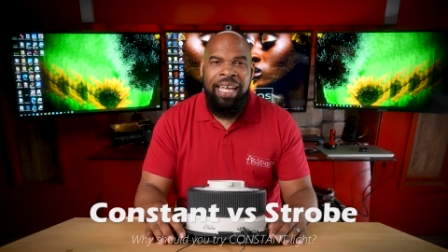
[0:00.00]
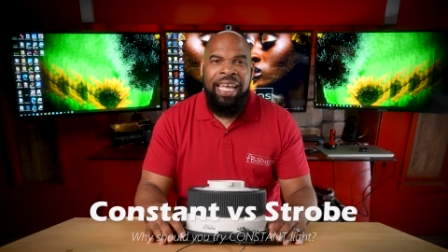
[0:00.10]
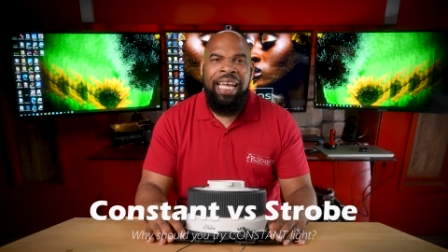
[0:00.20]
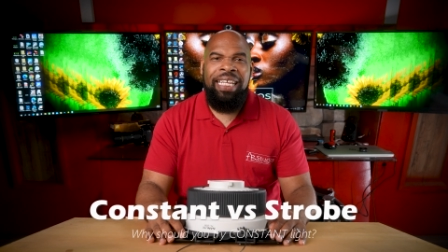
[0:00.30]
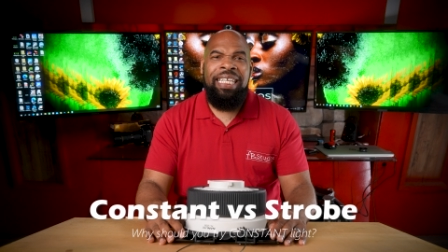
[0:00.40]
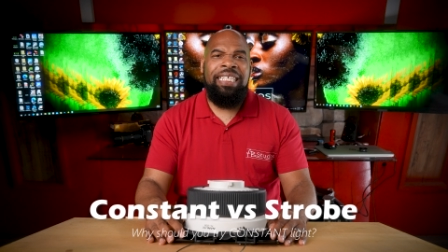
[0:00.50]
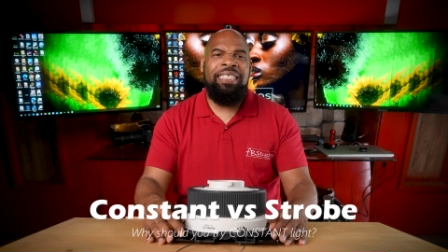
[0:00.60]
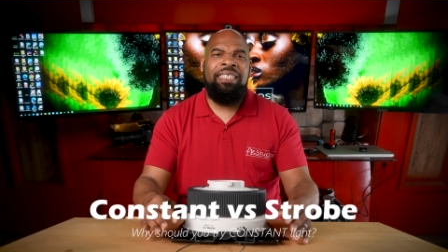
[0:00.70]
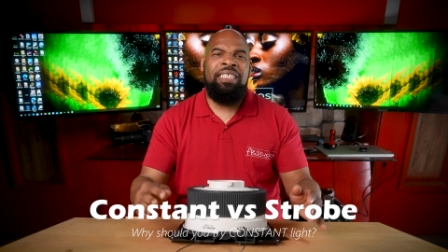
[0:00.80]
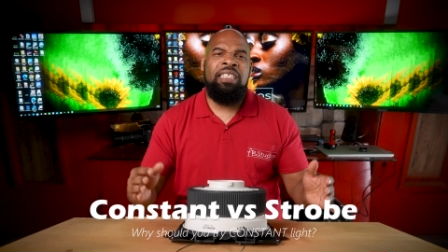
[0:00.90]
and it
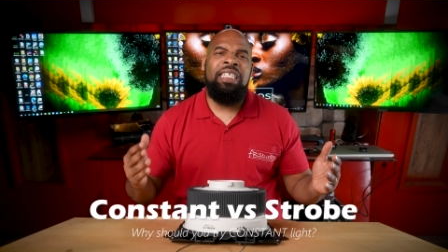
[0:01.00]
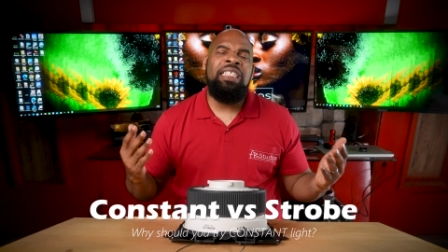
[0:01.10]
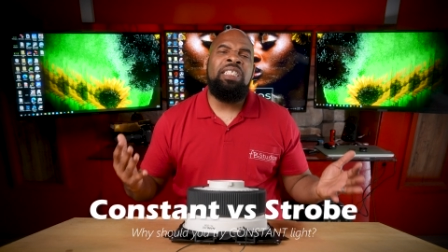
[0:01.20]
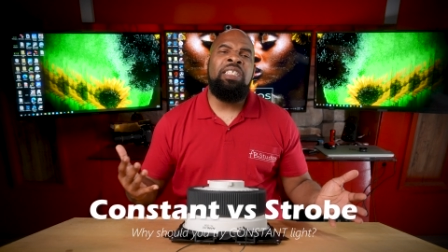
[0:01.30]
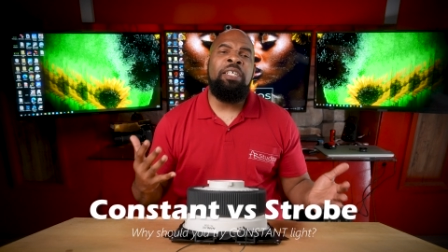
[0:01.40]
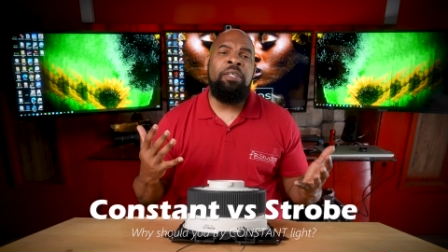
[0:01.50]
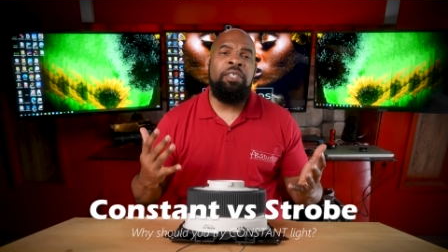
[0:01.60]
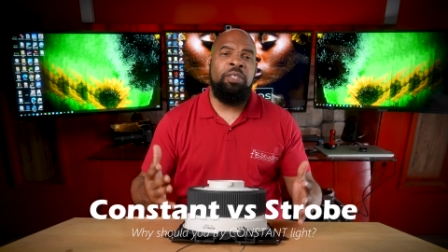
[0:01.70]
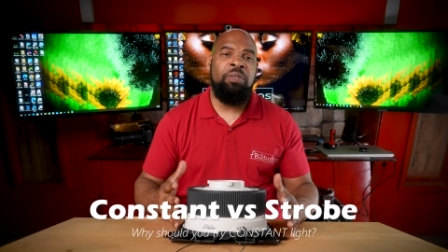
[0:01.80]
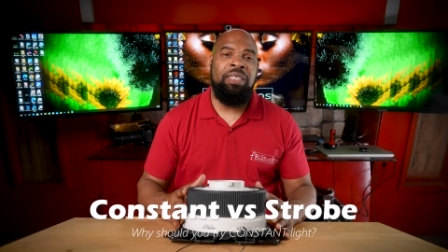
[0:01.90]
is to consider
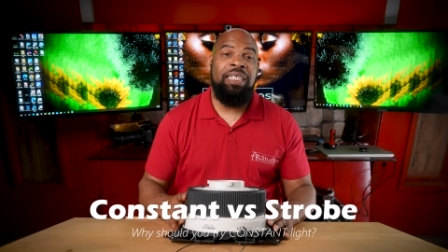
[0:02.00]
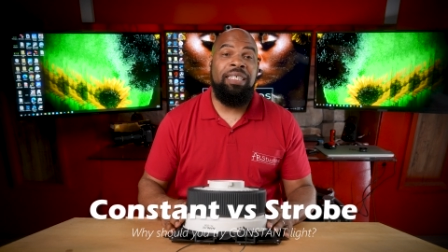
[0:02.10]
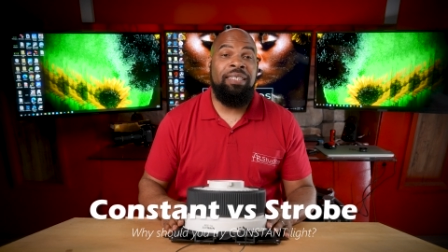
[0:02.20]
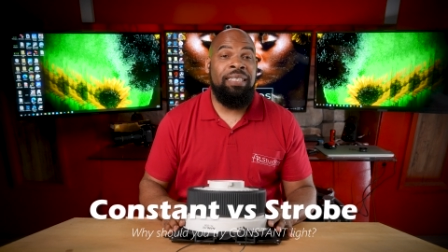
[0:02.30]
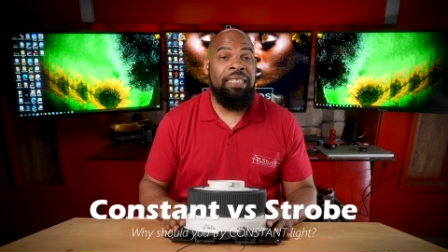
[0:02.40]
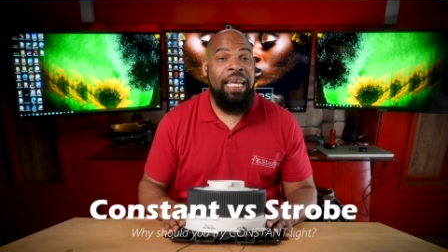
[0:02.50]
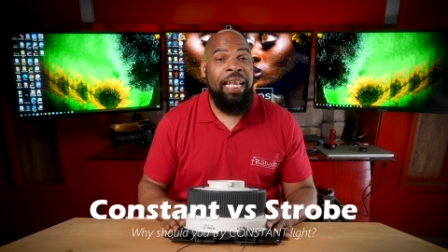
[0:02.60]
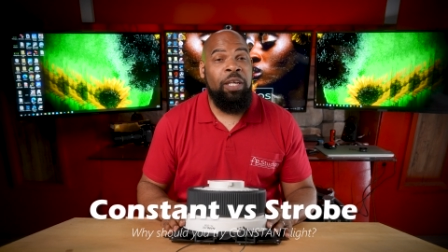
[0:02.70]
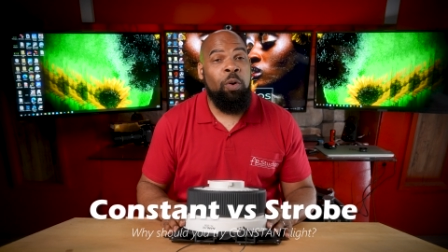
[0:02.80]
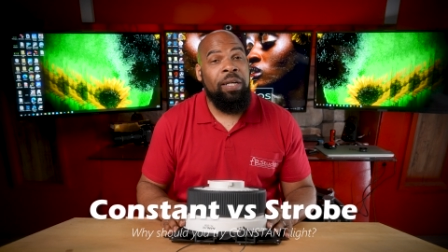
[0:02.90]
using
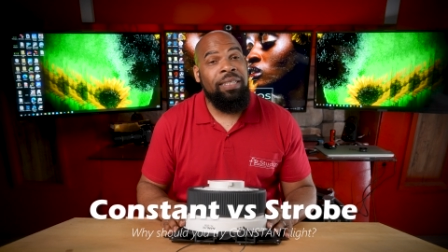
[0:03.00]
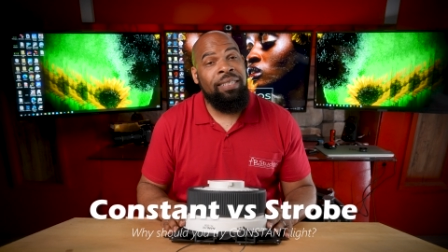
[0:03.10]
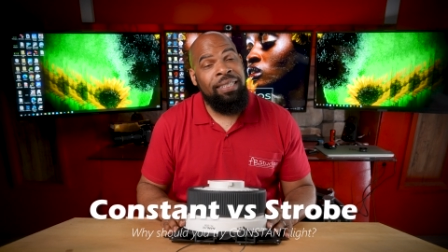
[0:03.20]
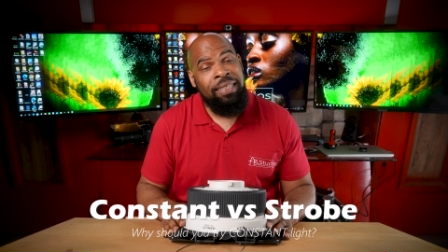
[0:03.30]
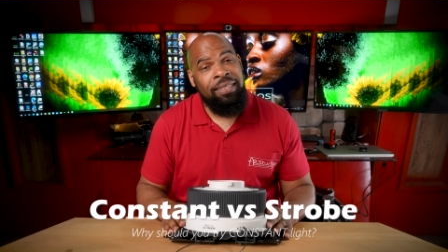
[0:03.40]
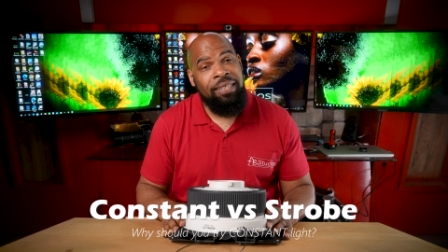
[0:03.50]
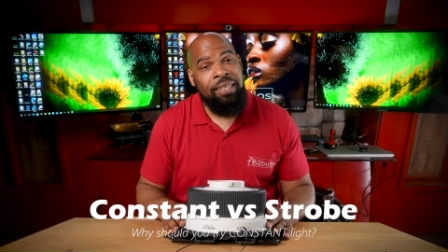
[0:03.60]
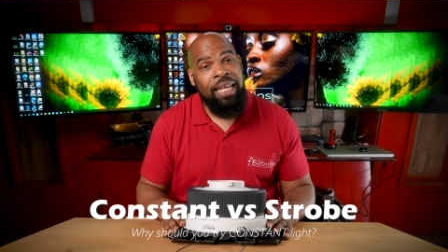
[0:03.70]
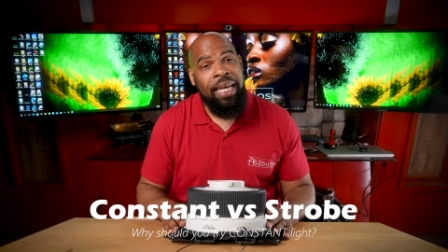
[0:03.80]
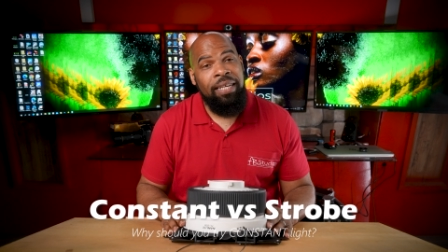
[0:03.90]
steady or consistent
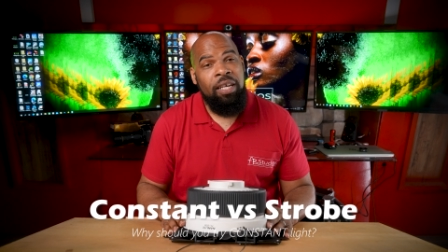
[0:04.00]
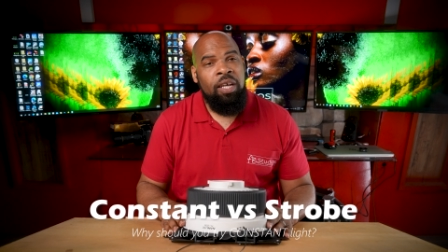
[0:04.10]
light